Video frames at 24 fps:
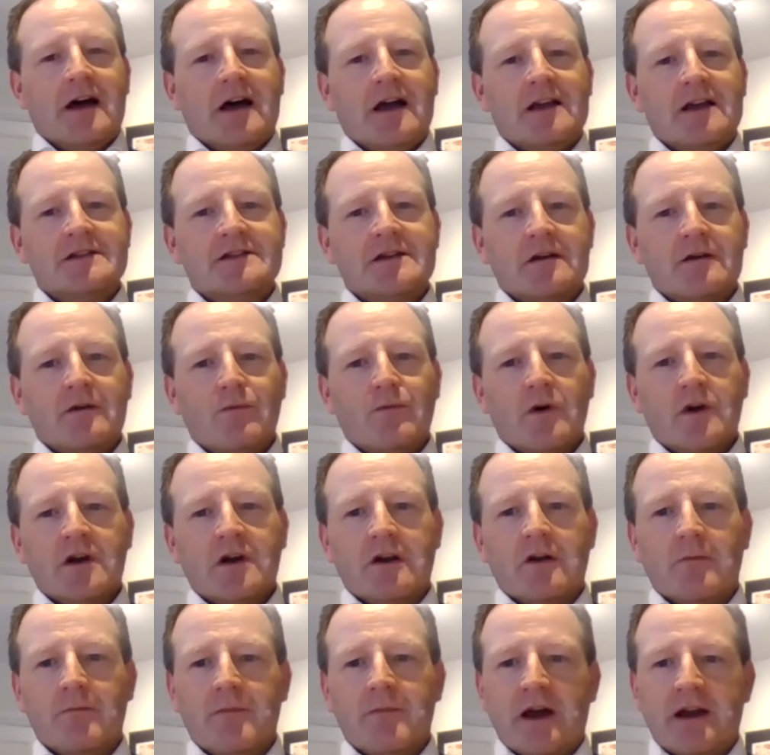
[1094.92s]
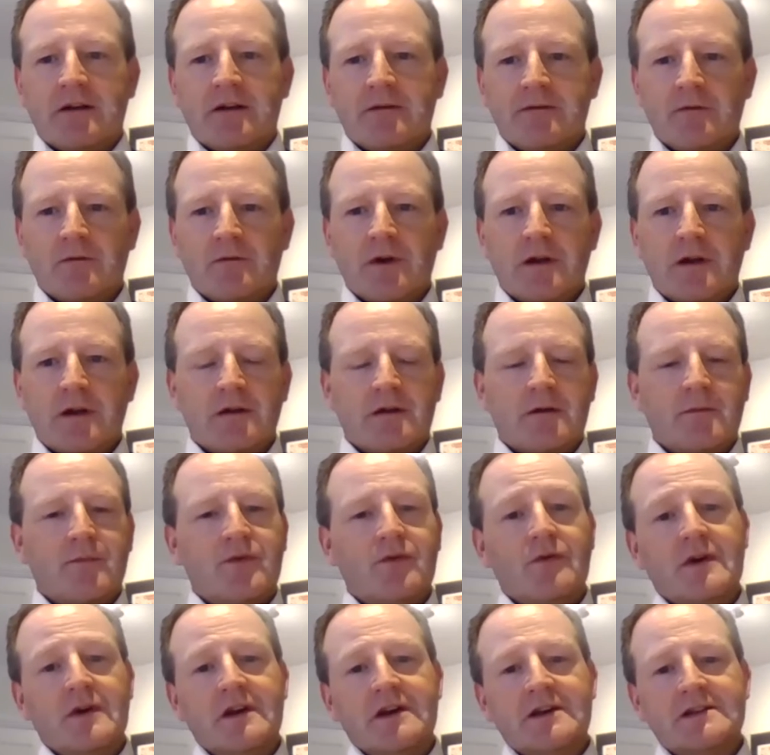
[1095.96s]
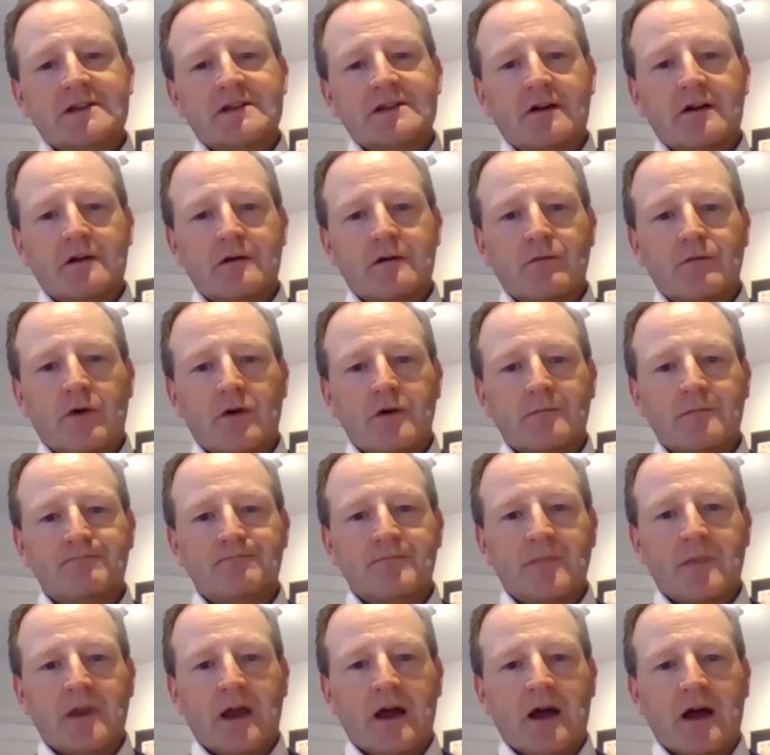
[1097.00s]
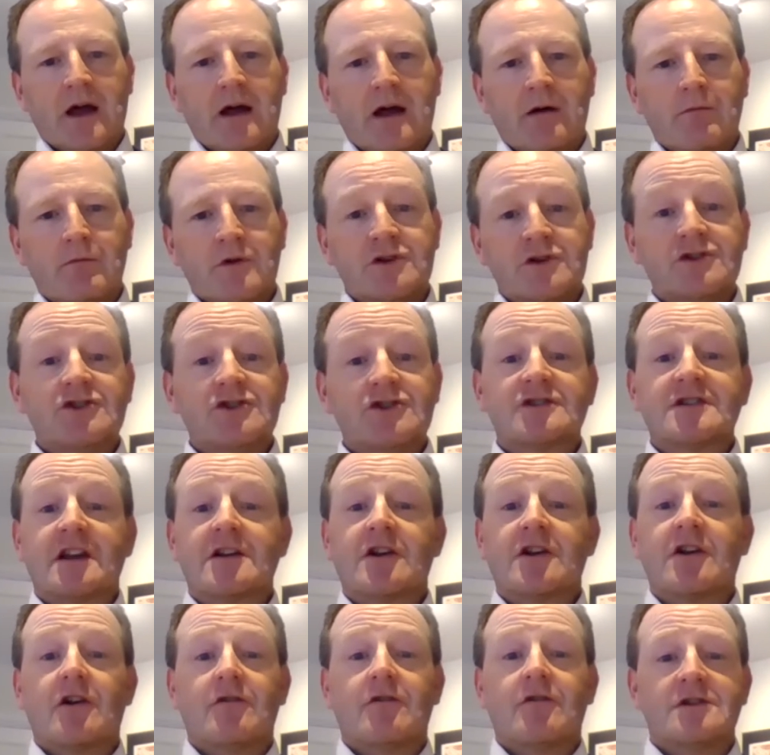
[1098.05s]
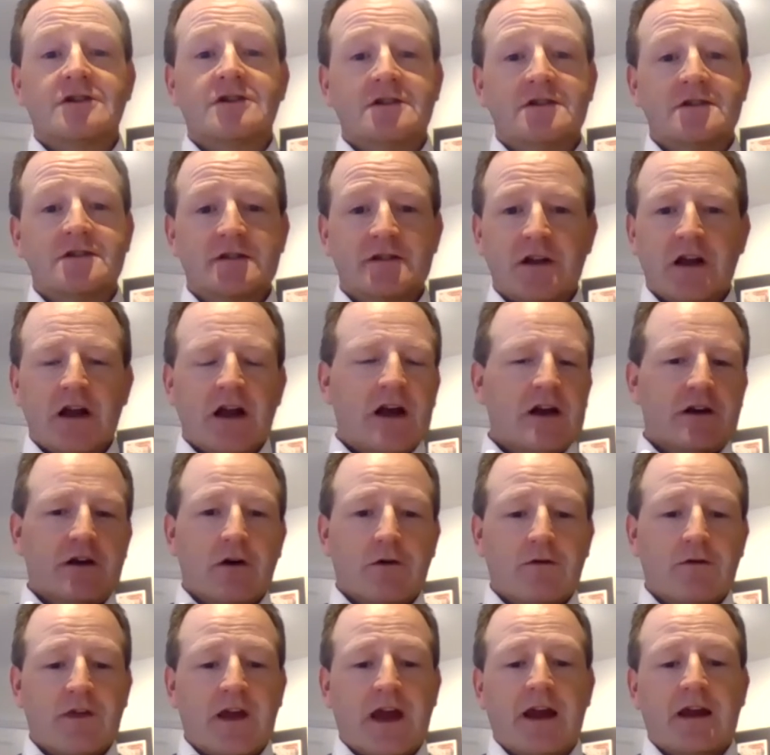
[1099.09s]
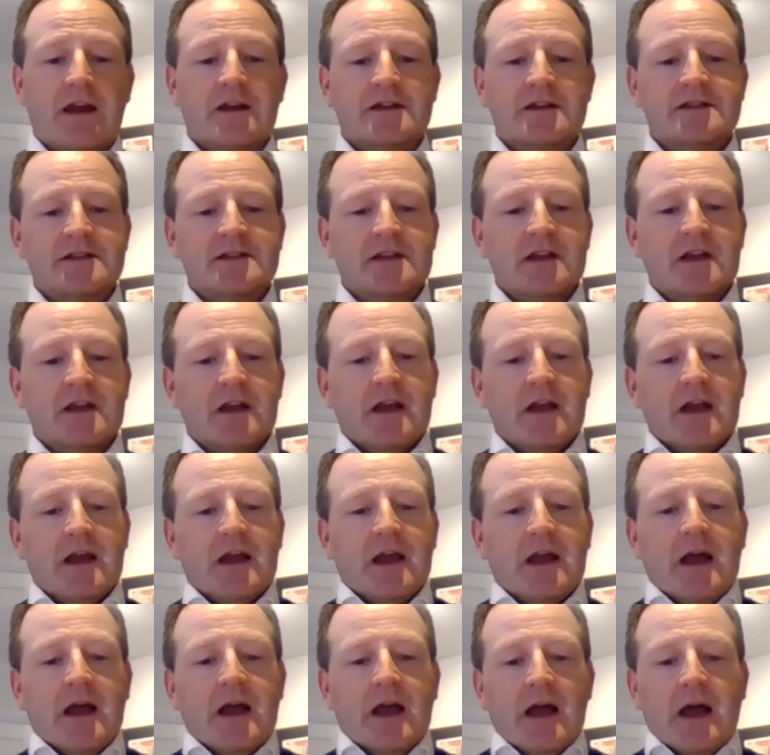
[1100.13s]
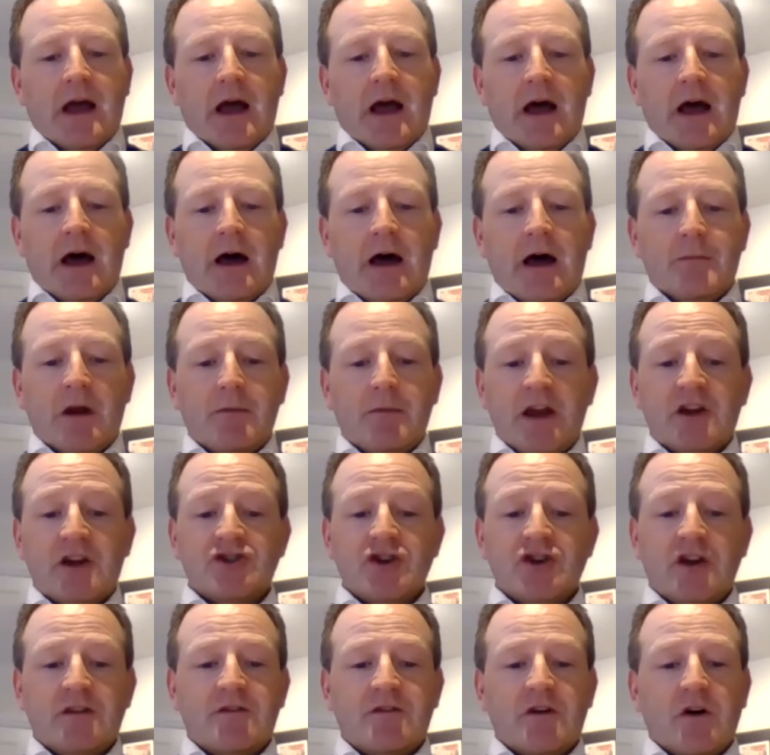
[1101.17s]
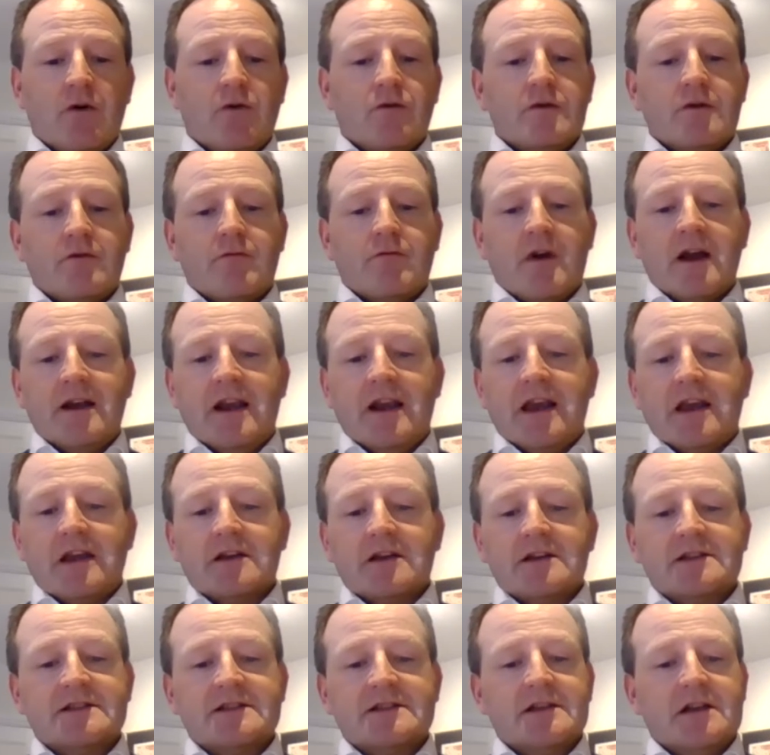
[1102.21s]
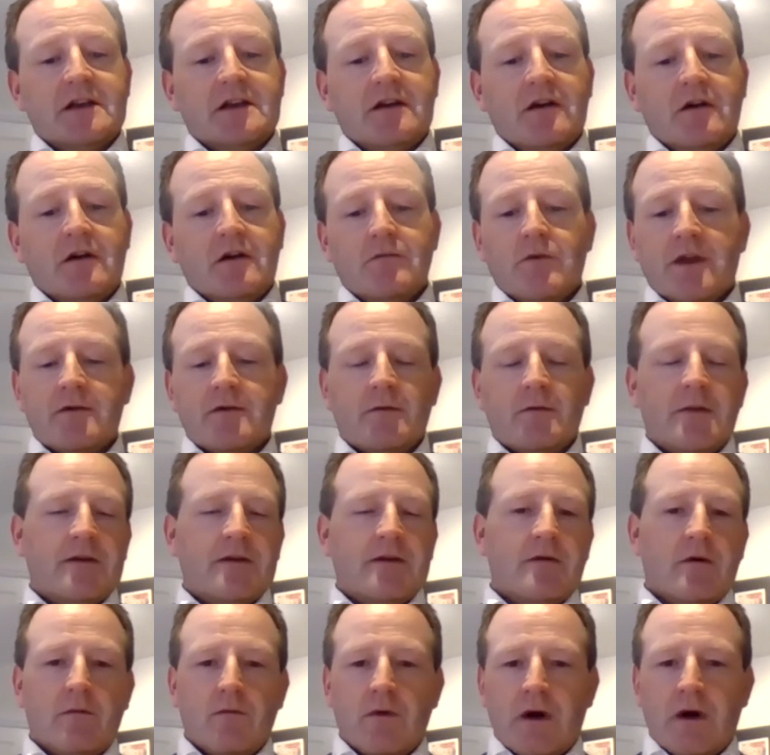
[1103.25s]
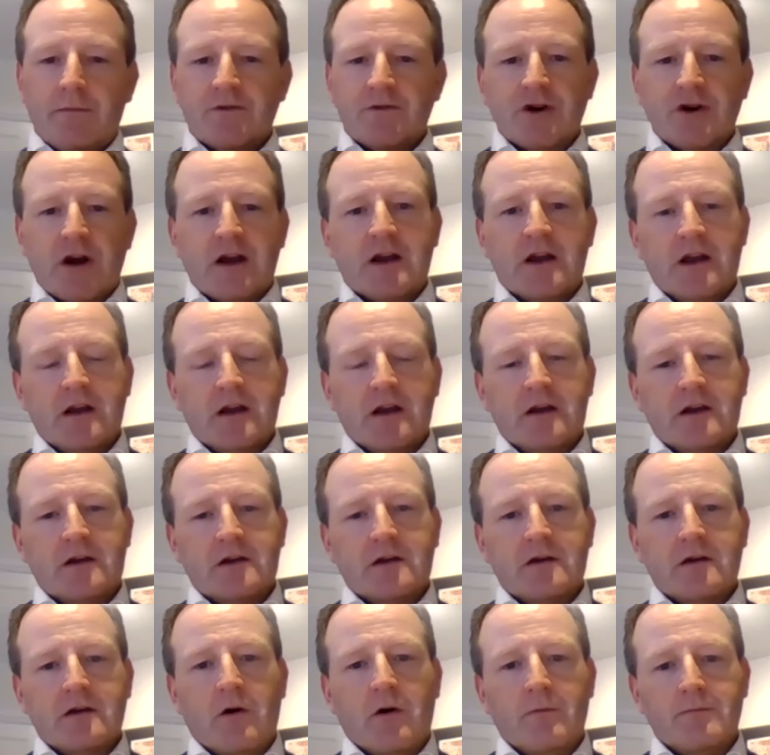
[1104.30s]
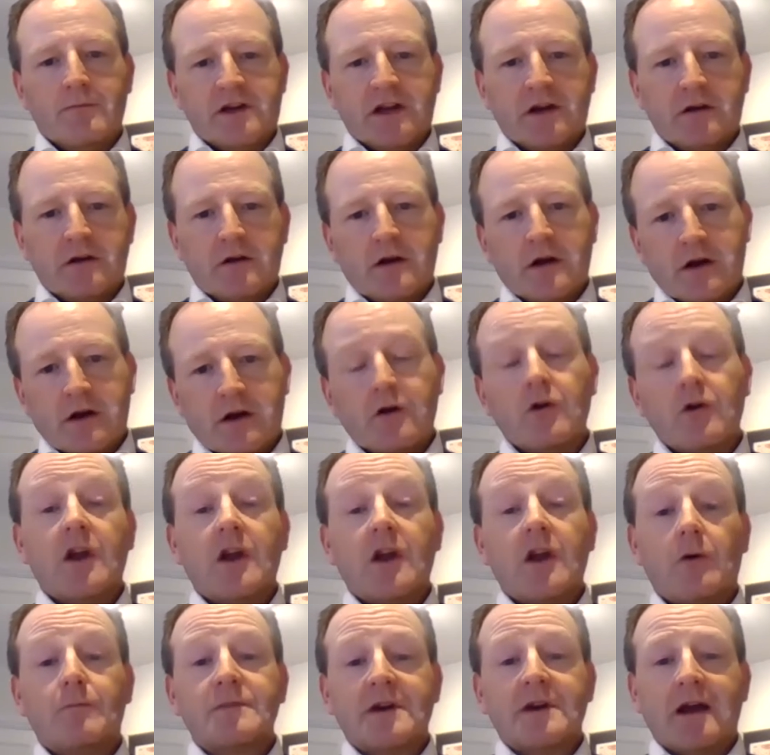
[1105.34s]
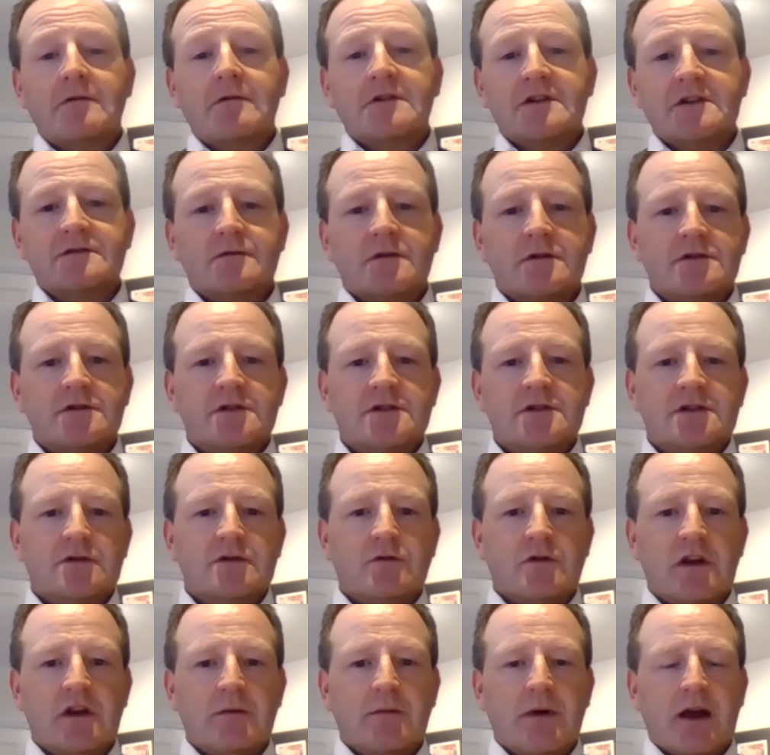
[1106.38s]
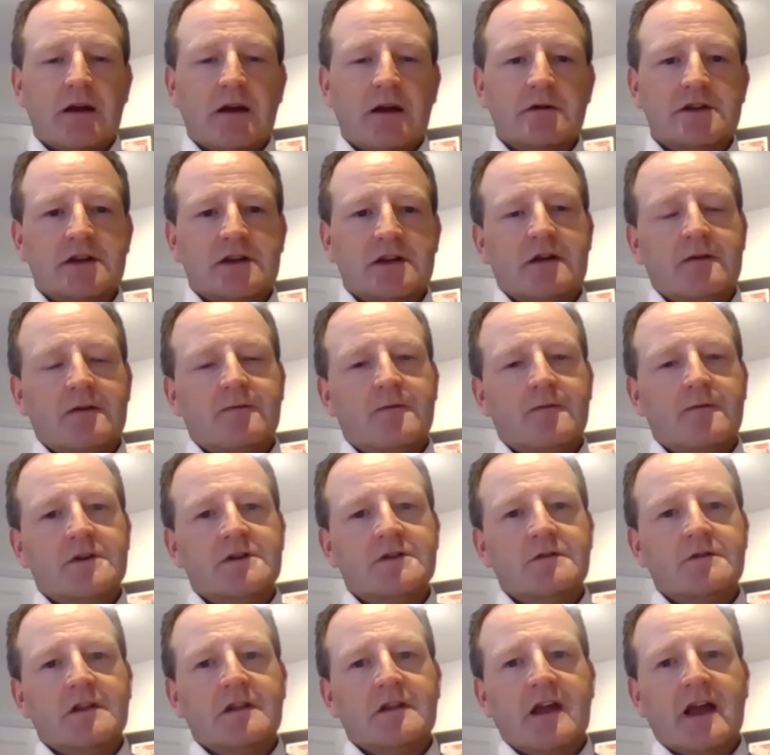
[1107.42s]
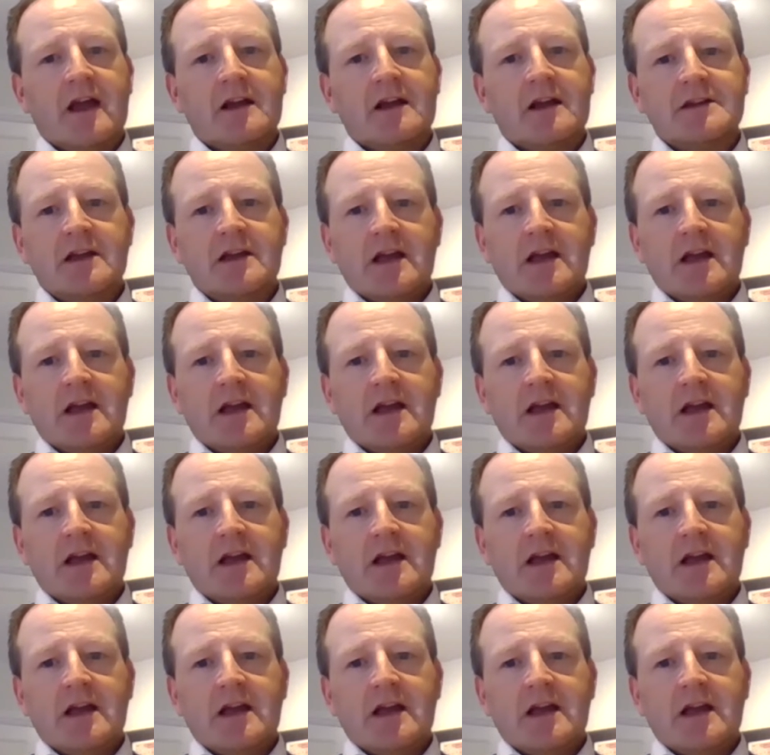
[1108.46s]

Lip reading: is going to work a lot better for you than a poorly designed one, which just encourages no thanks. And make sure you've got all the right links, whether it be for web tracking and cookie opt-out, as we were just talking about, if you're doing that,